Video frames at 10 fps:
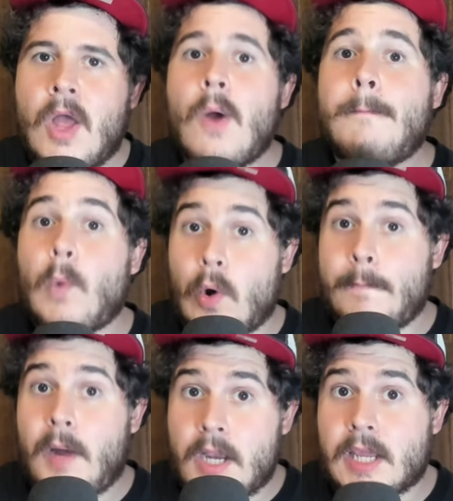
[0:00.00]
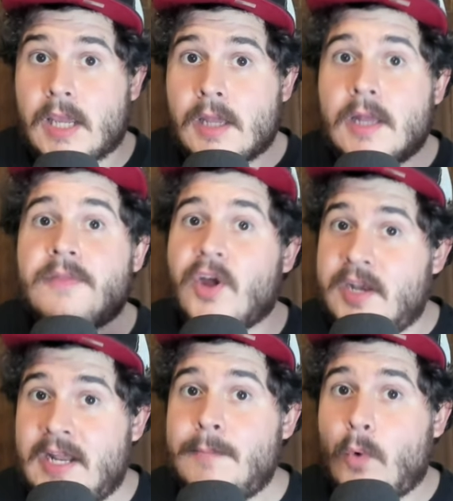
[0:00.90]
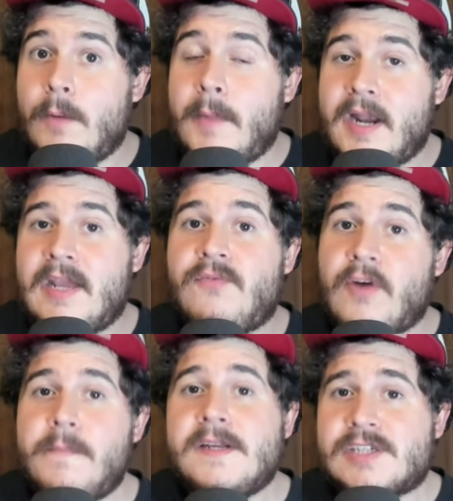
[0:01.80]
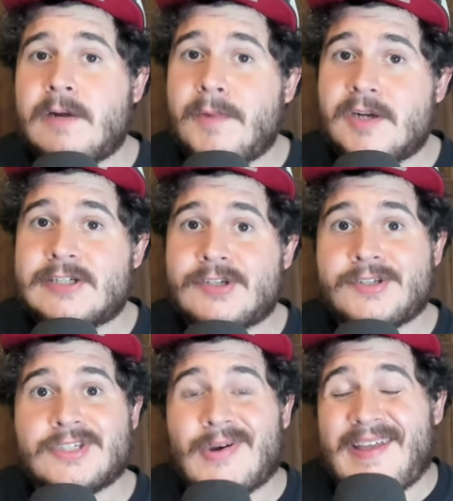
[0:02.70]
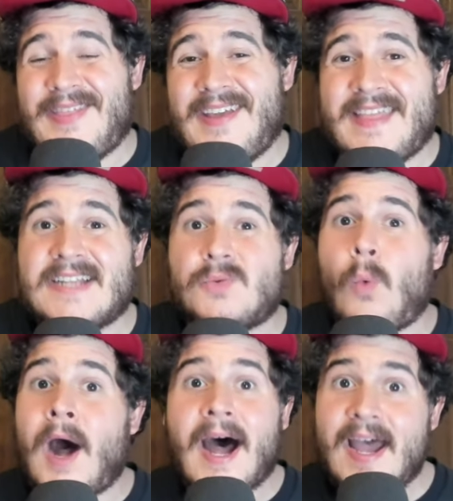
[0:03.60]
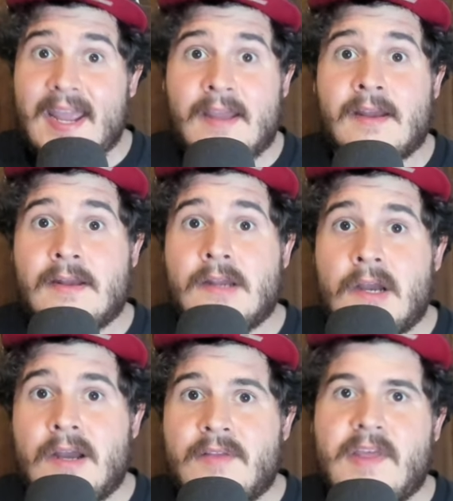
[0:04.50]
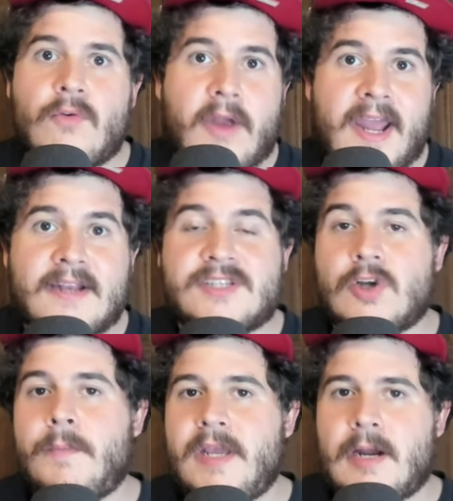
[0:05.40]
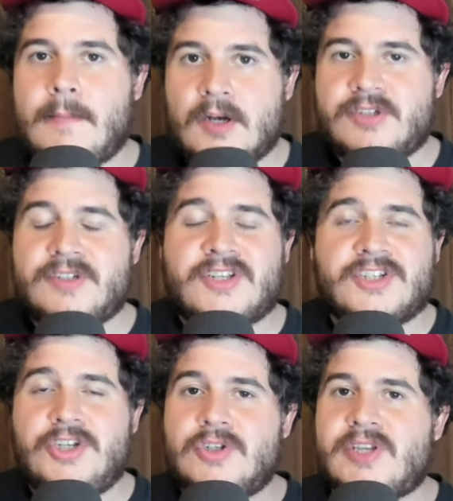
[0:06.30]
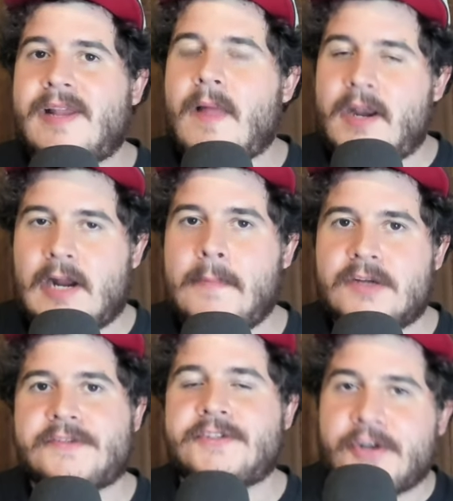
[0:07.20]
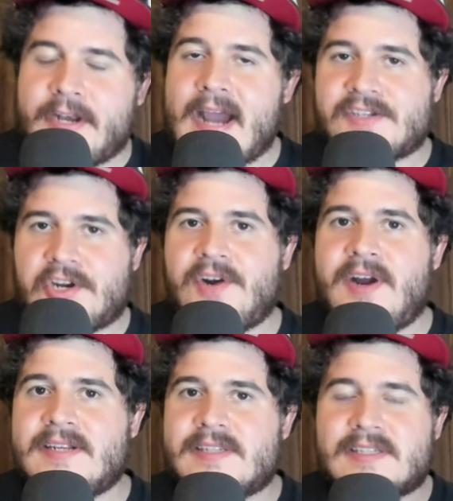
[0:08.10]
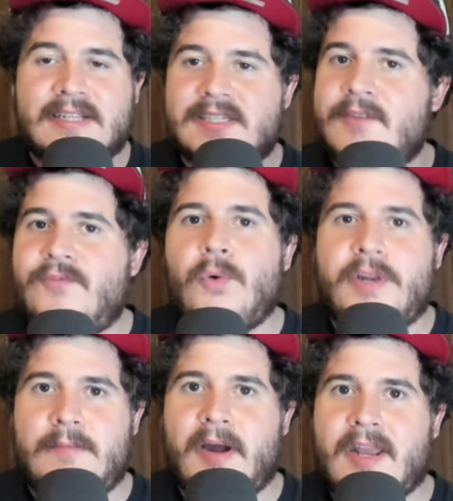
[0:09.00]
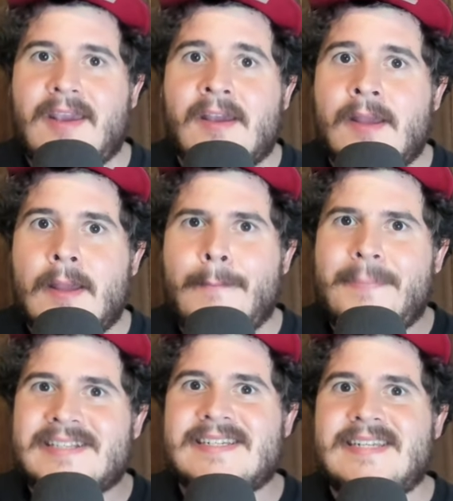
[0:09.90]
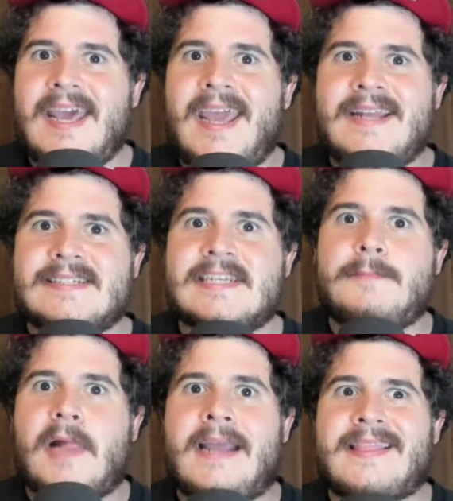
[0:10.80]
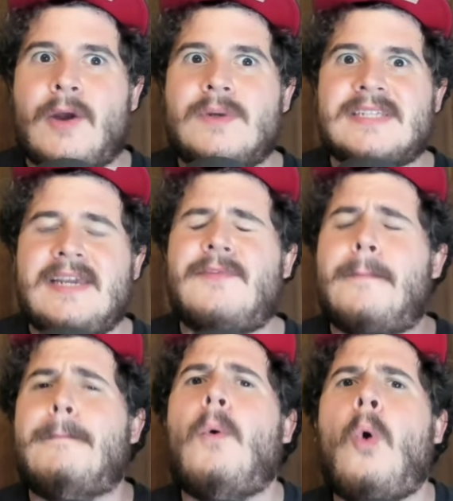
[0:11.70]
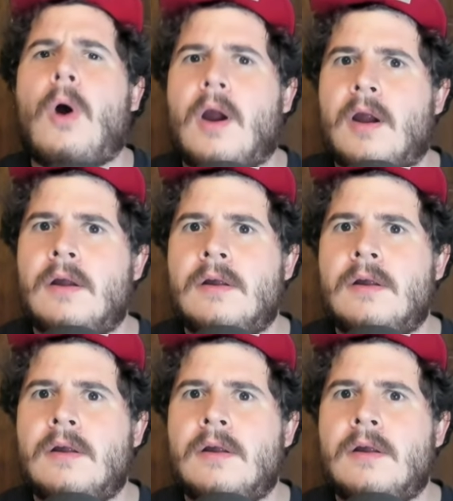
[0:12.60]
more money. They need more money from these commercials. So I think that's why they ran so many commercials. There's usually a lot of commercials during NASCAR races. Let's not fool anybody. But today it seemed like there was even more